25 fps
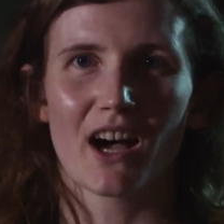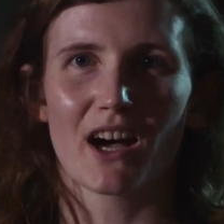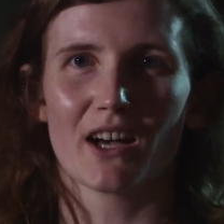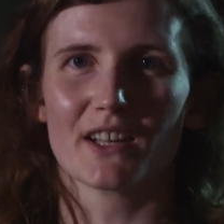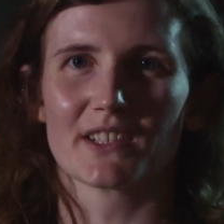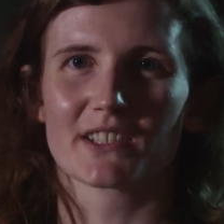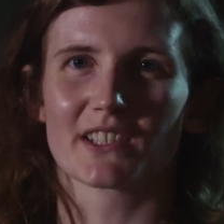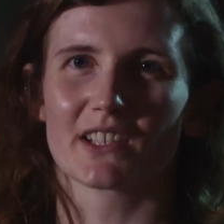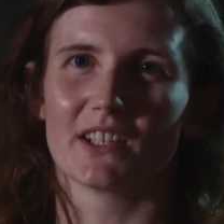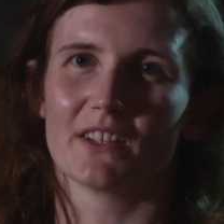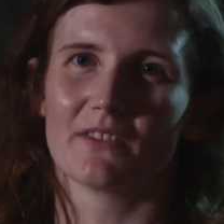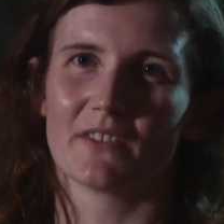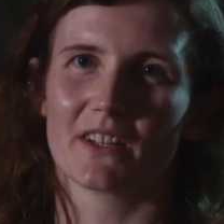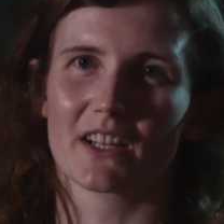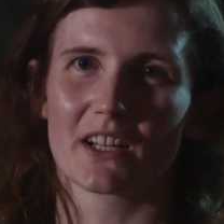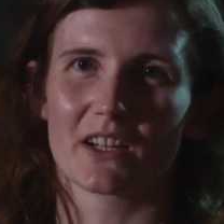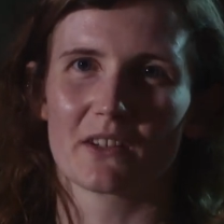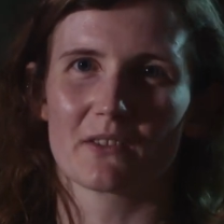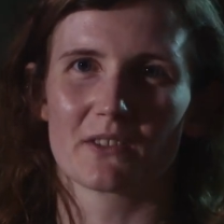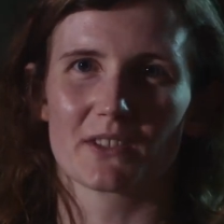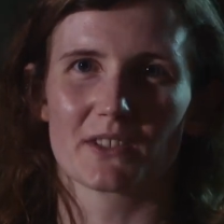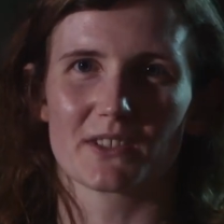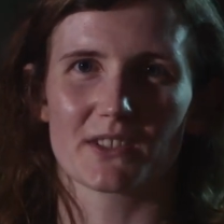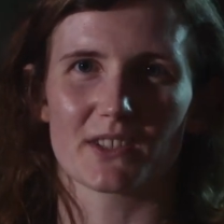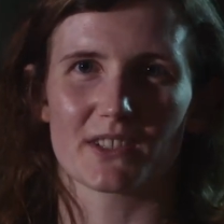And so I think
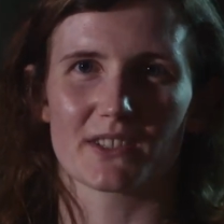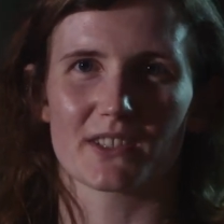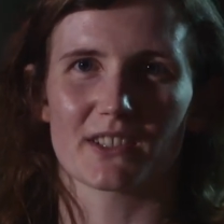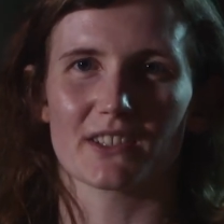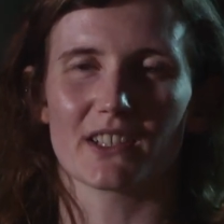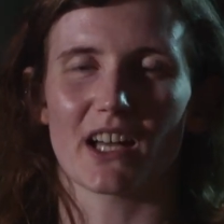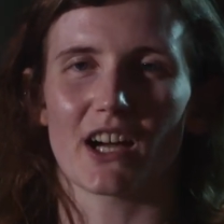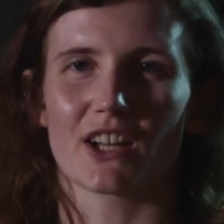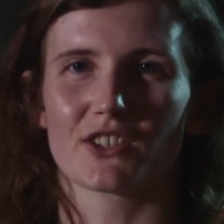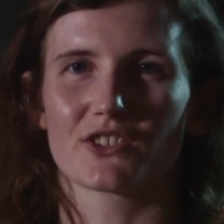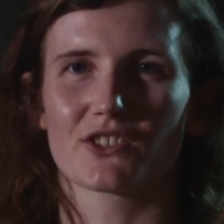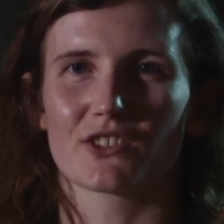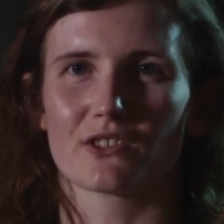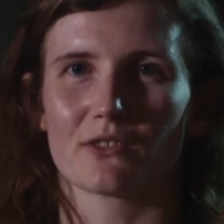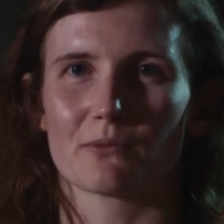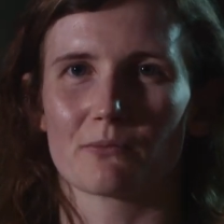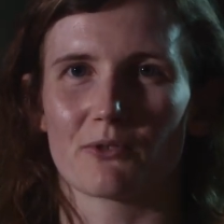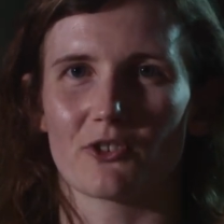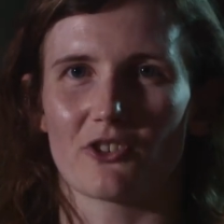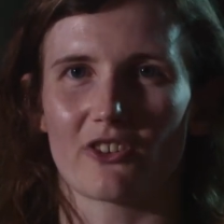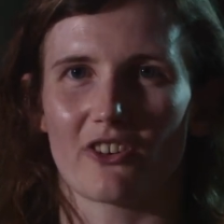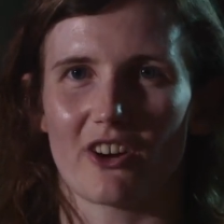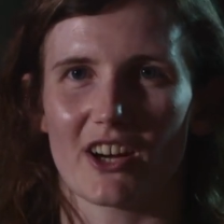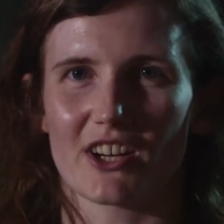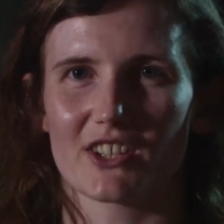it was just a natural
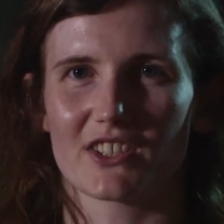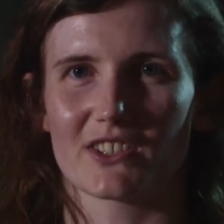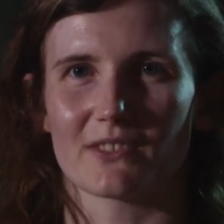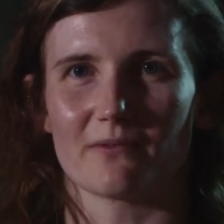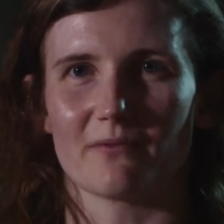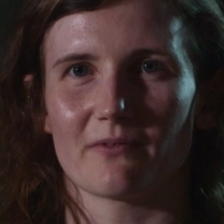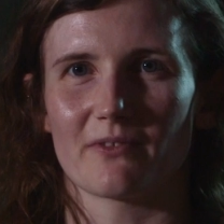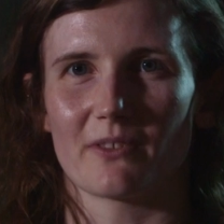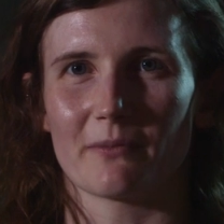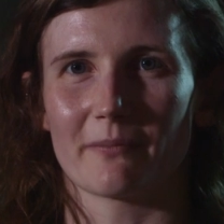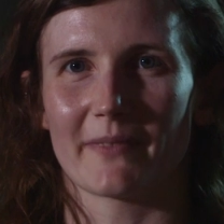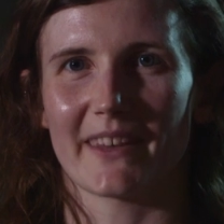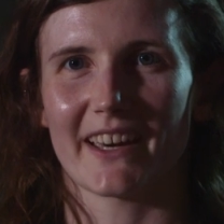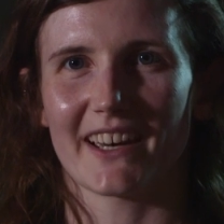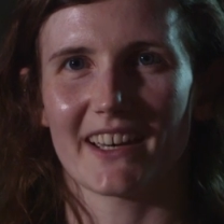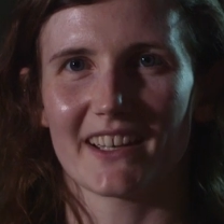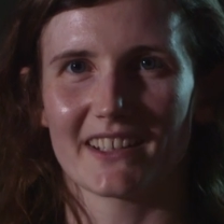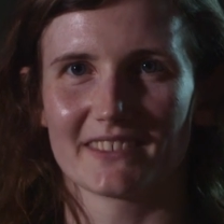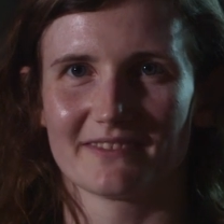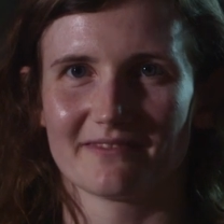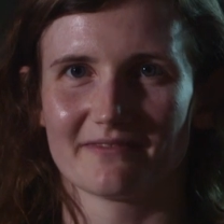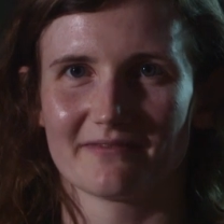progression from there.